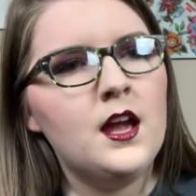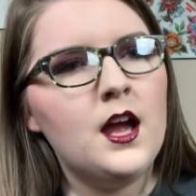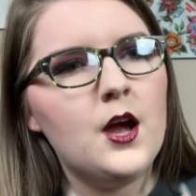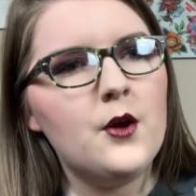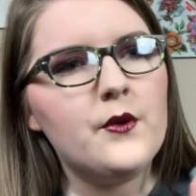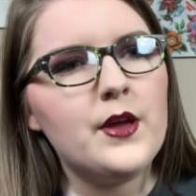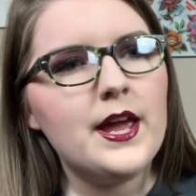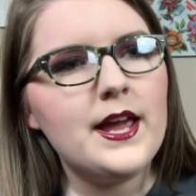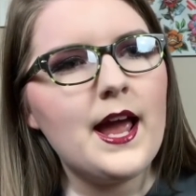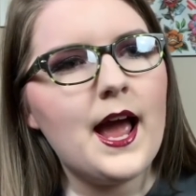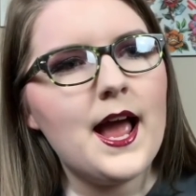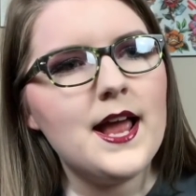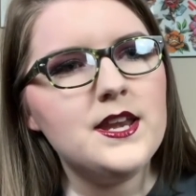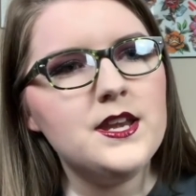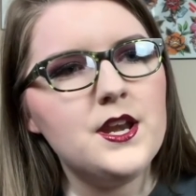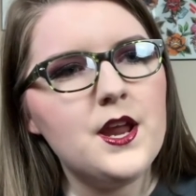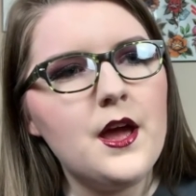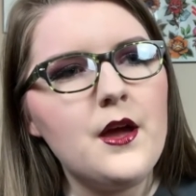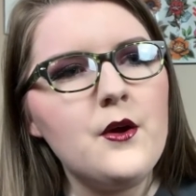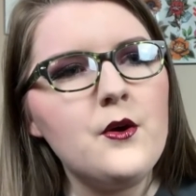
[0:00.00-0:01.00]
okay, I
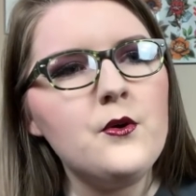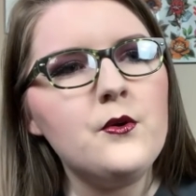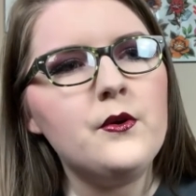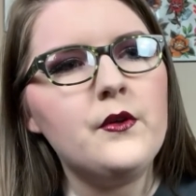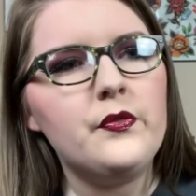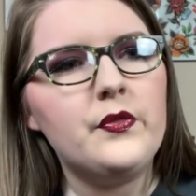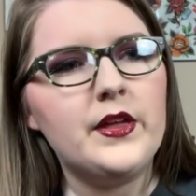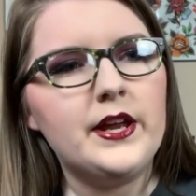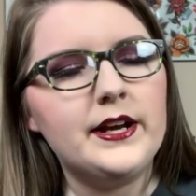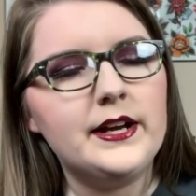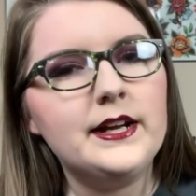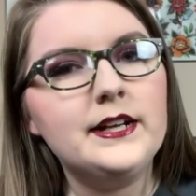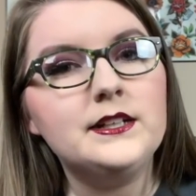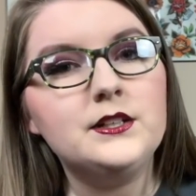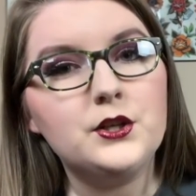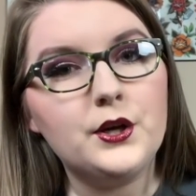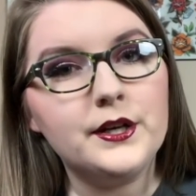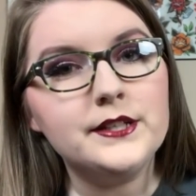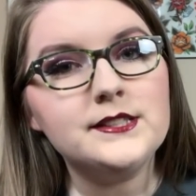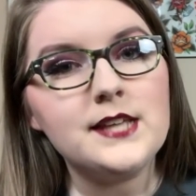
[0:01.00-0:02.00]
know that it
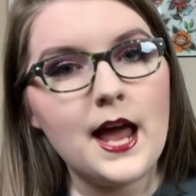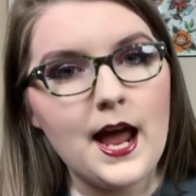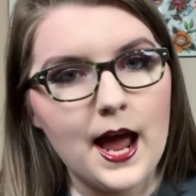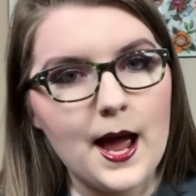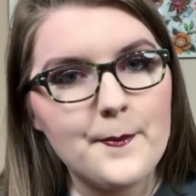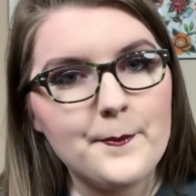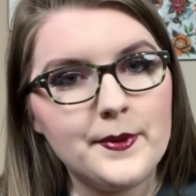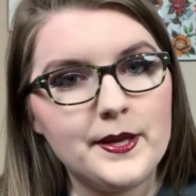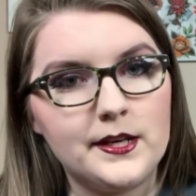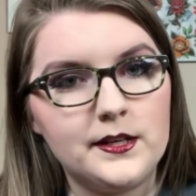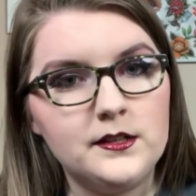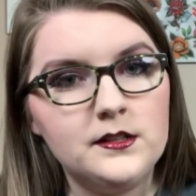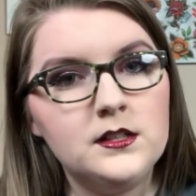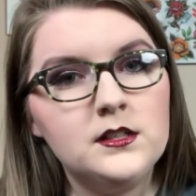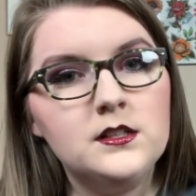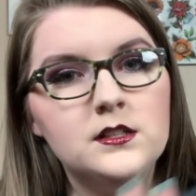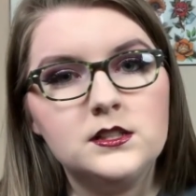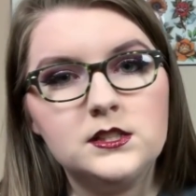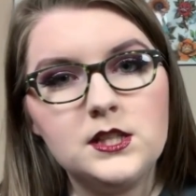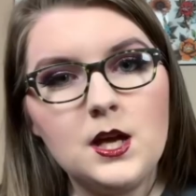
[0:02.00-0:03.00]
does happen
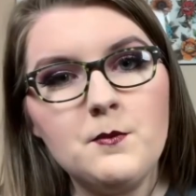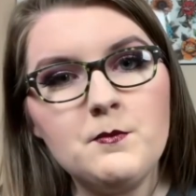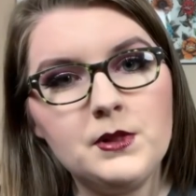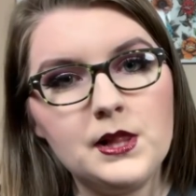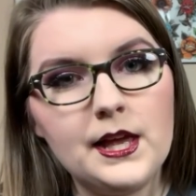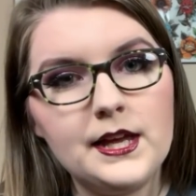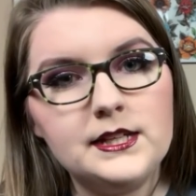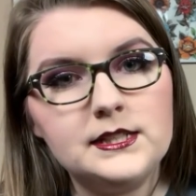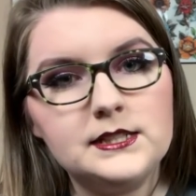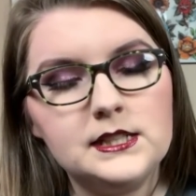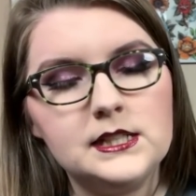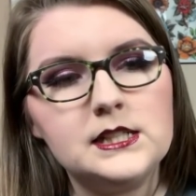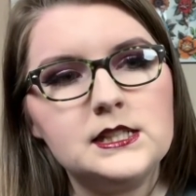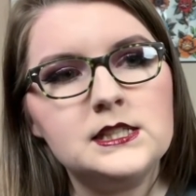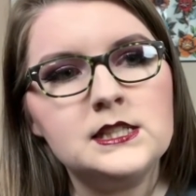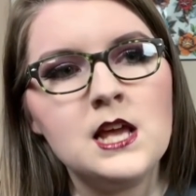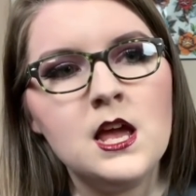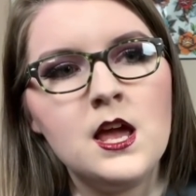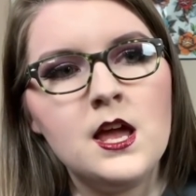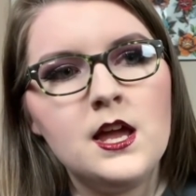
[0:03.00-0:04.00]
some places.